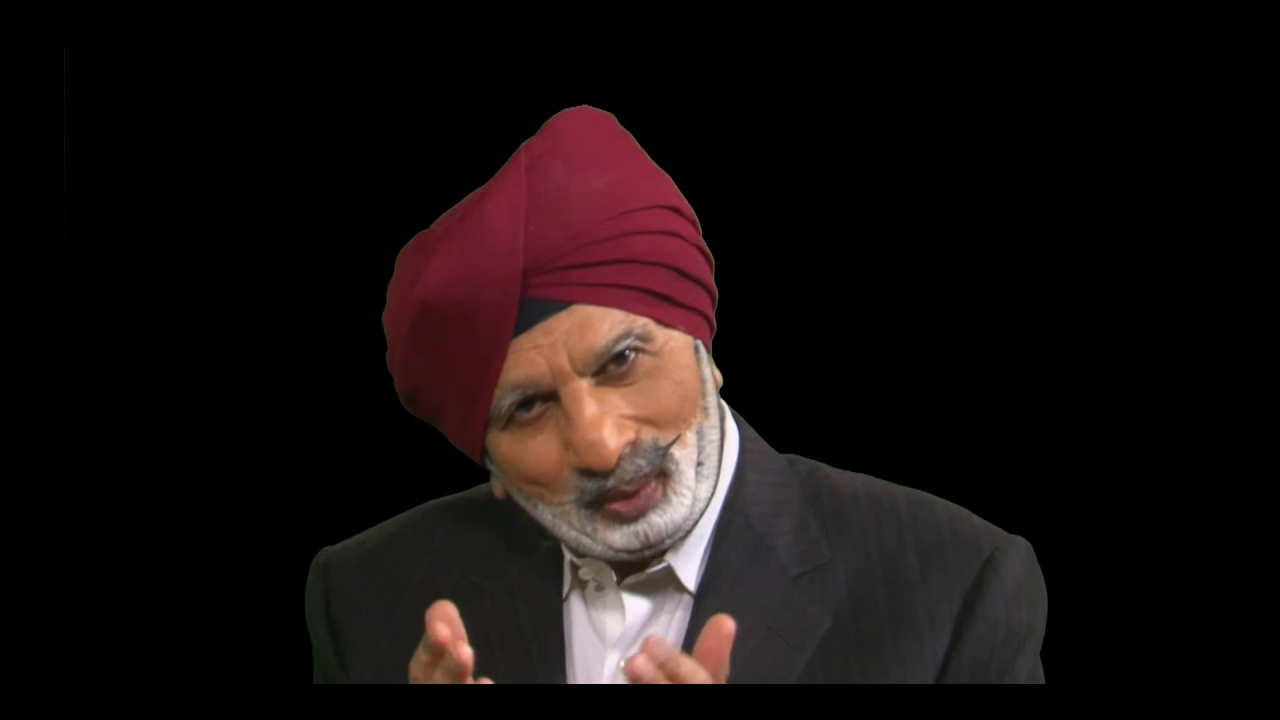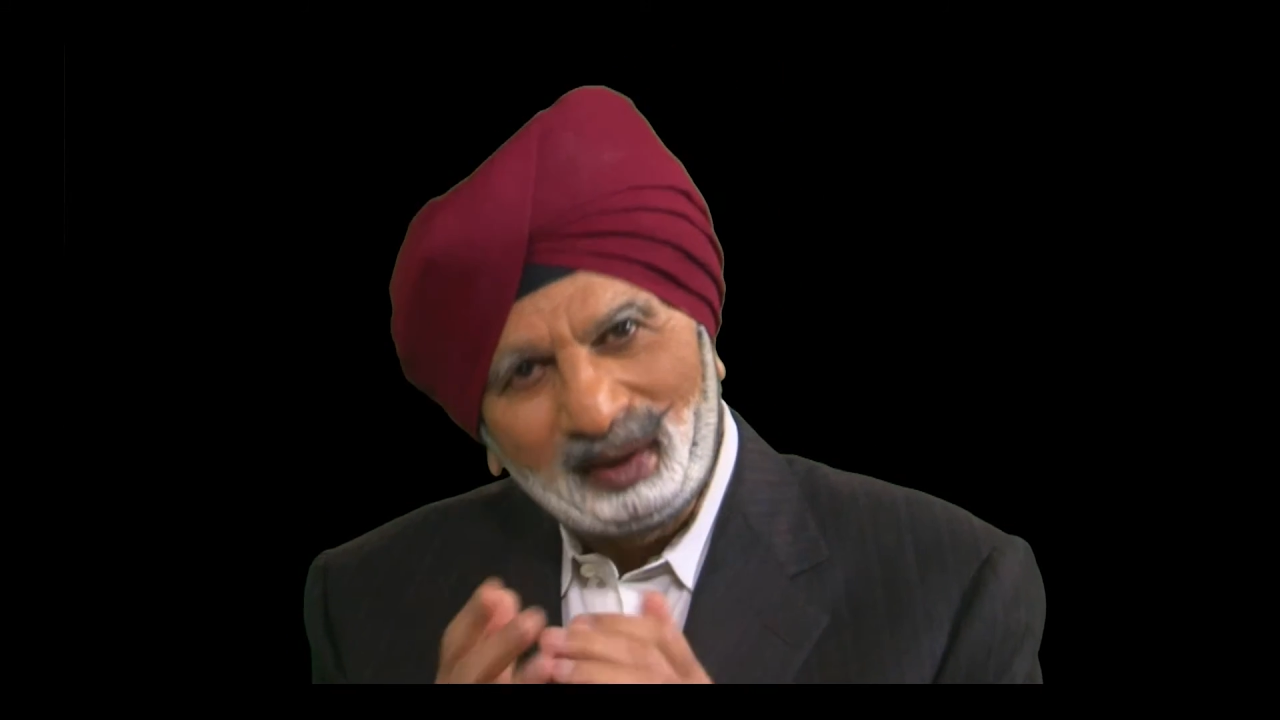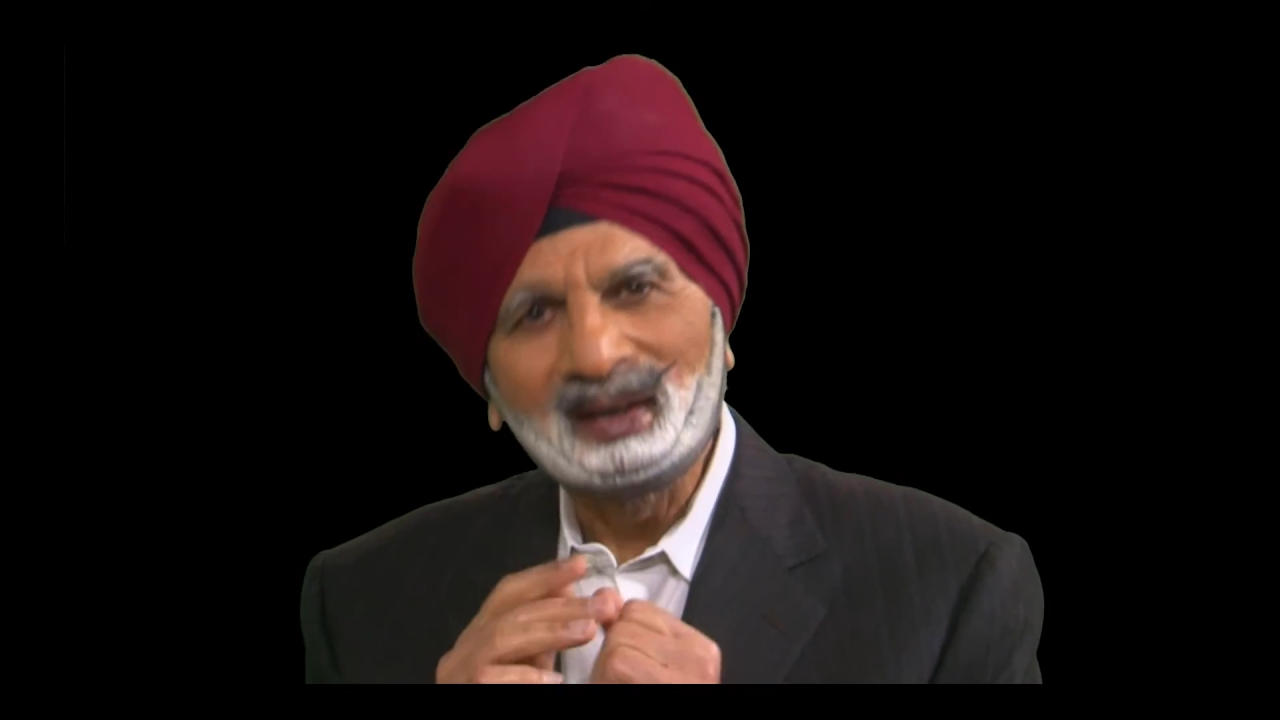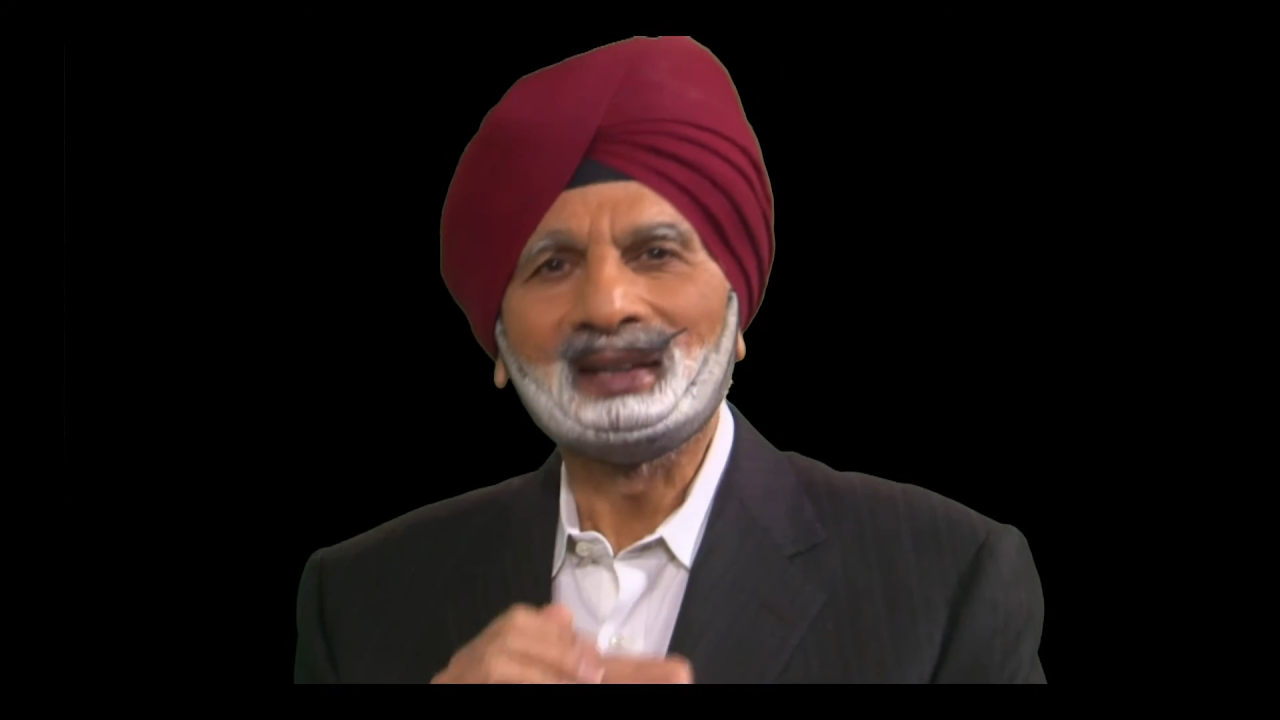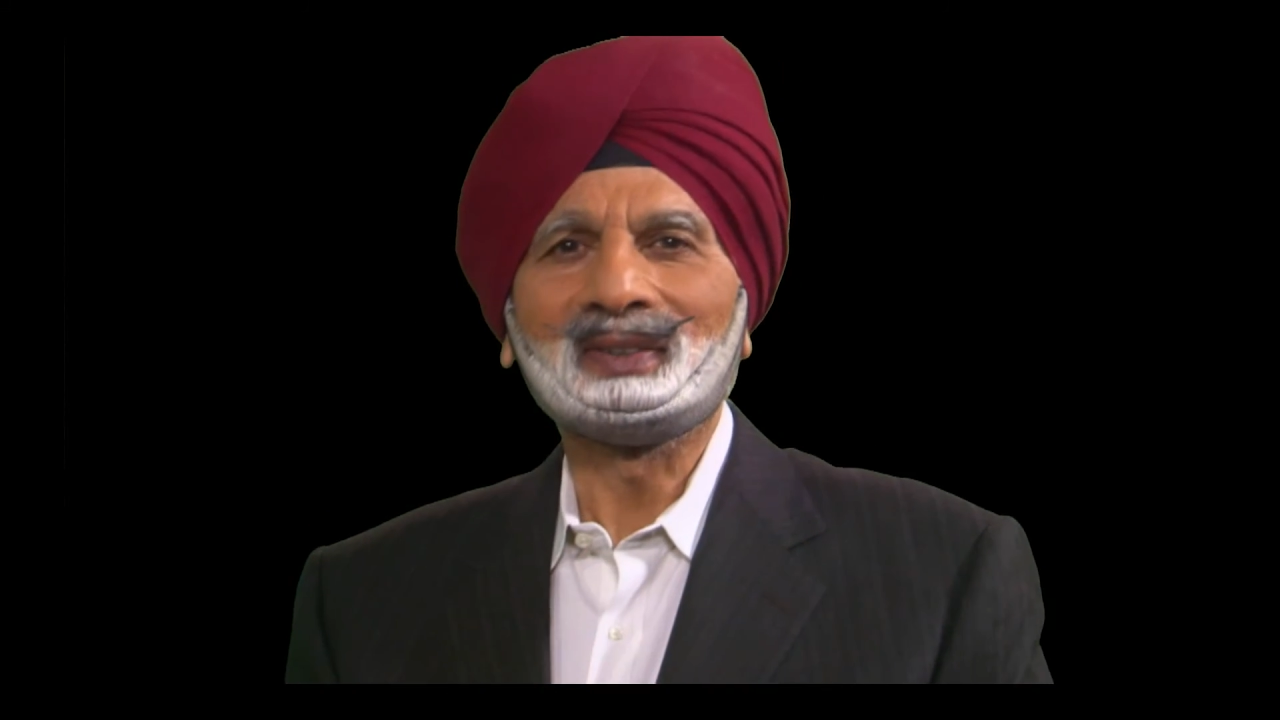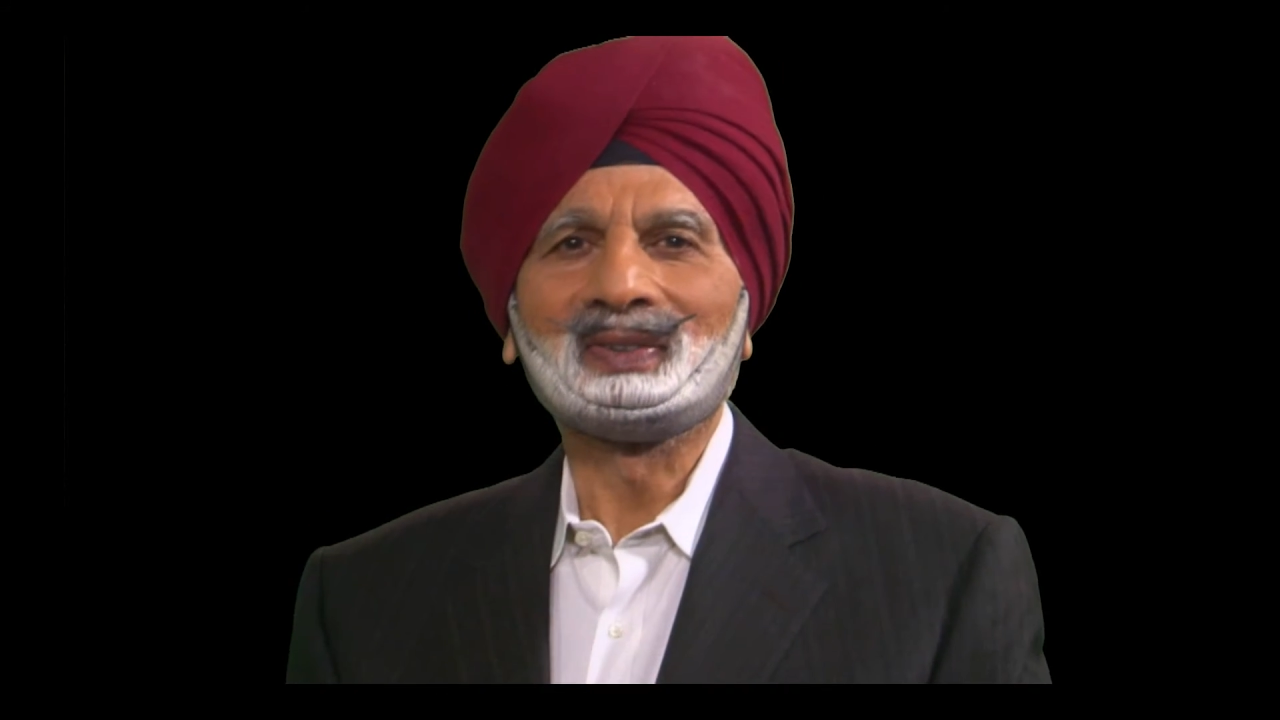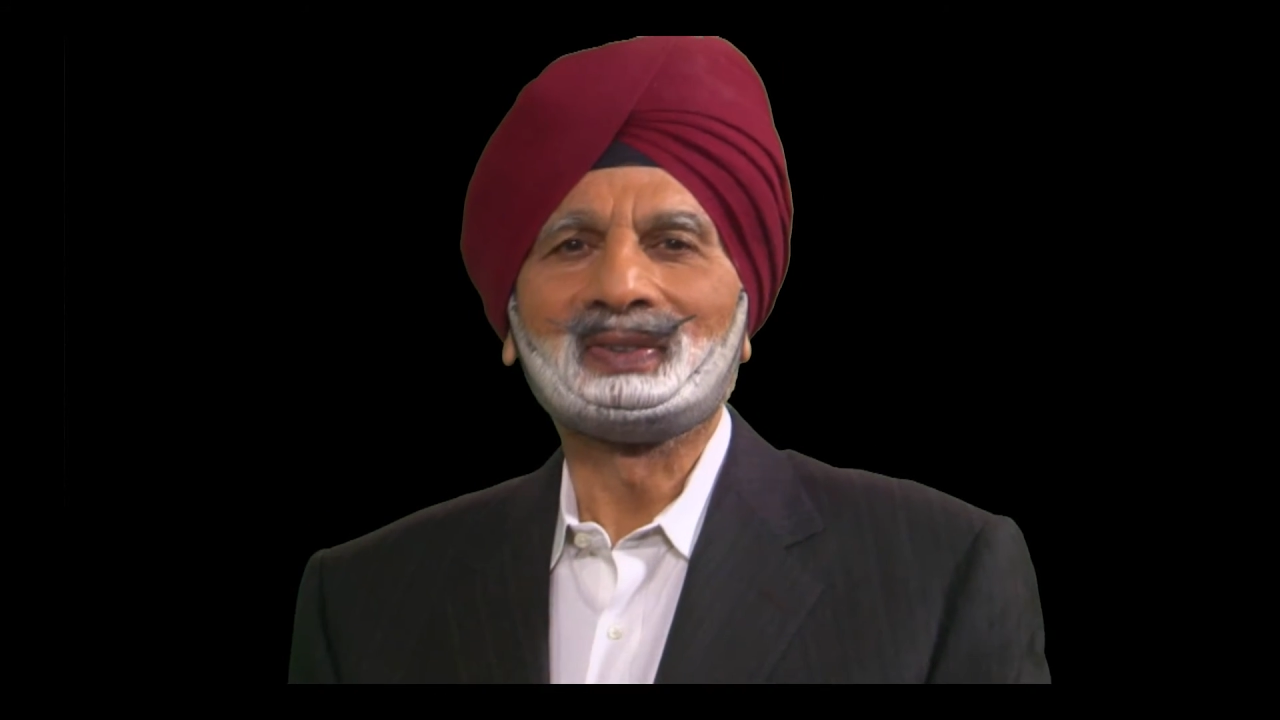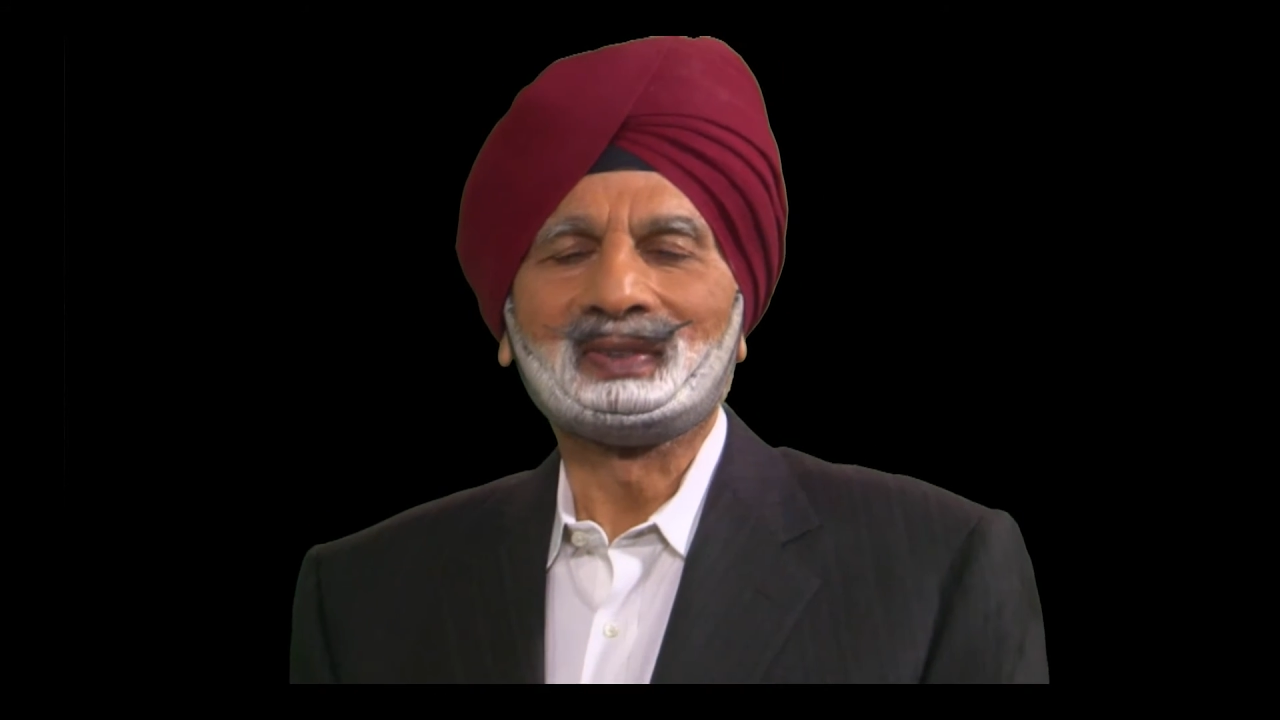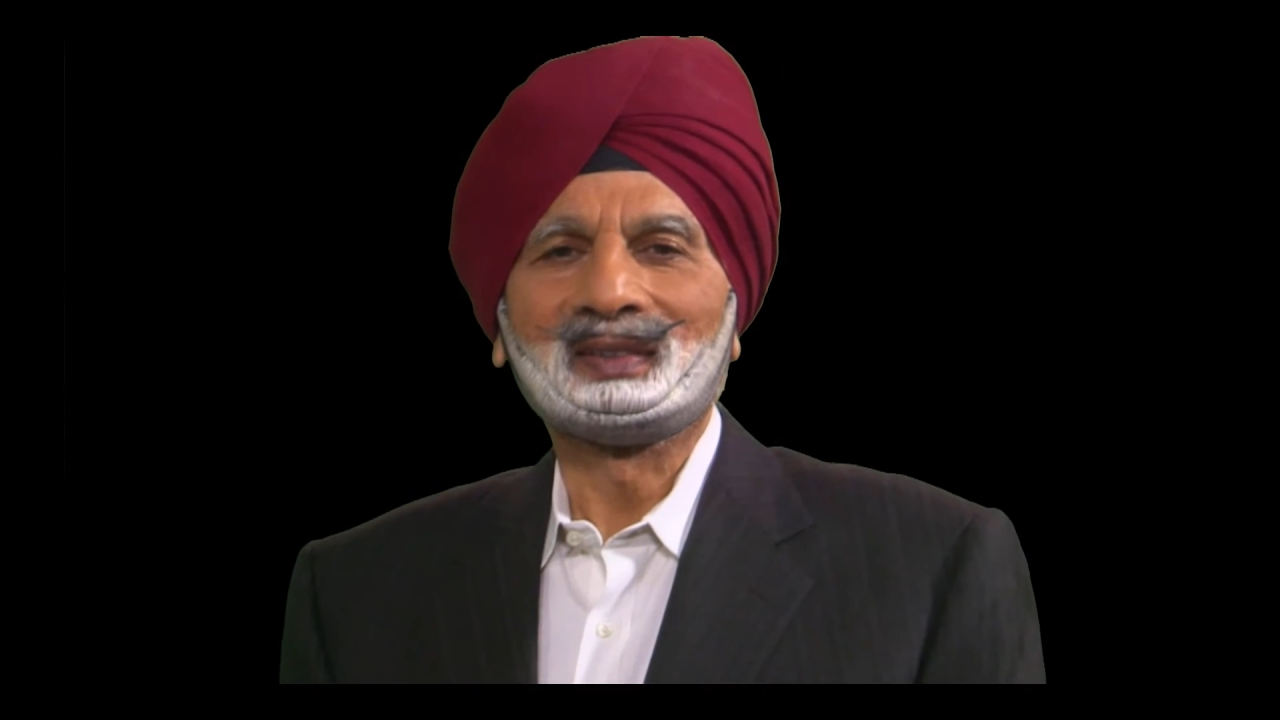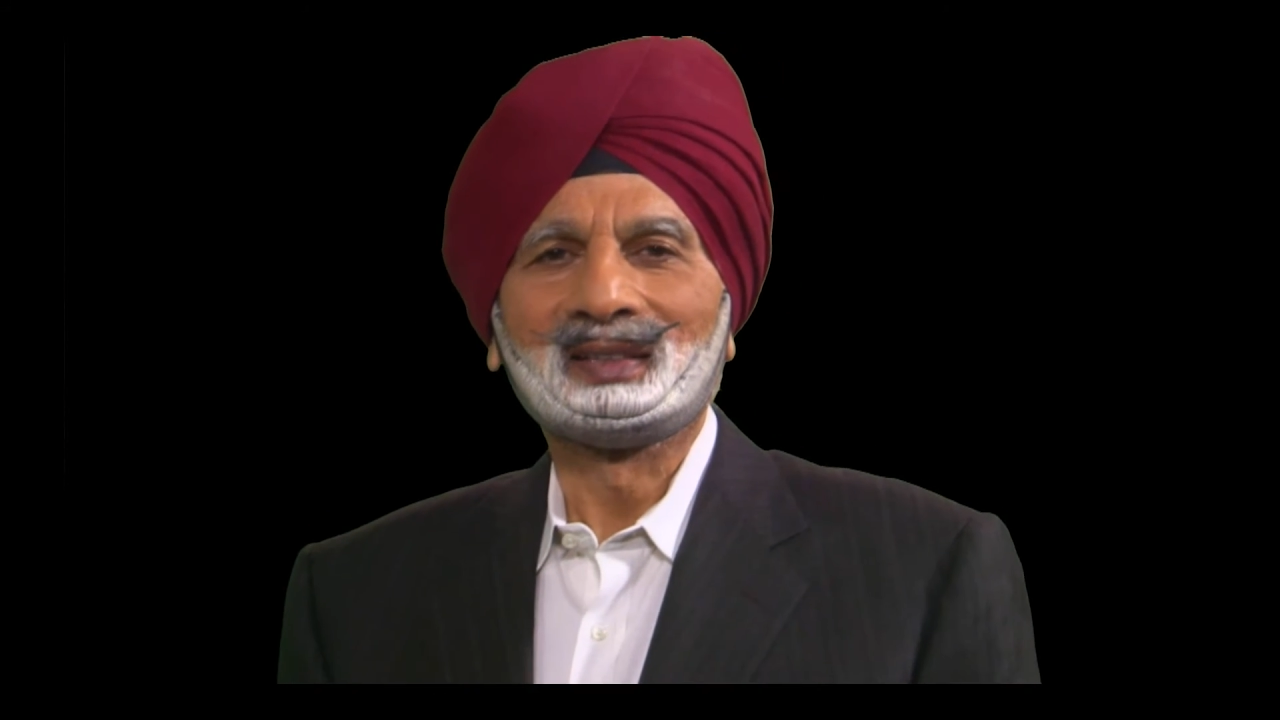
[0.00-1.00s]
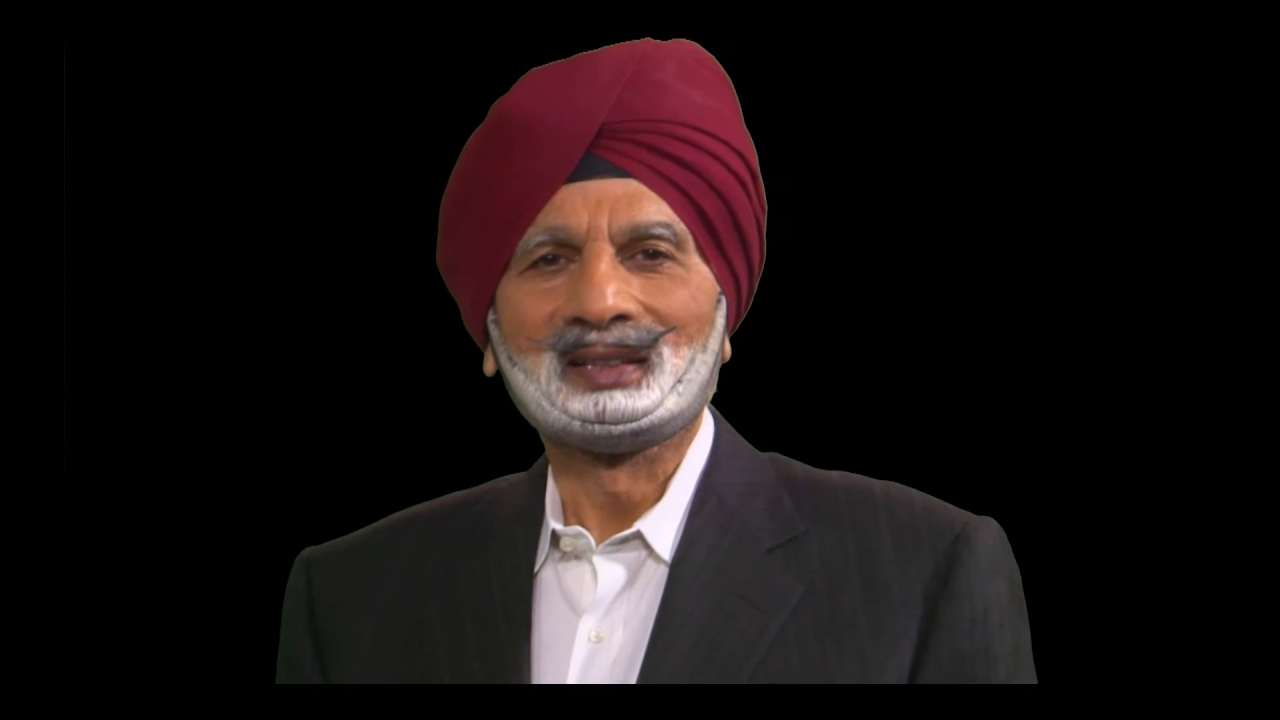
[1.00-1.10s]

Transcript: oneness.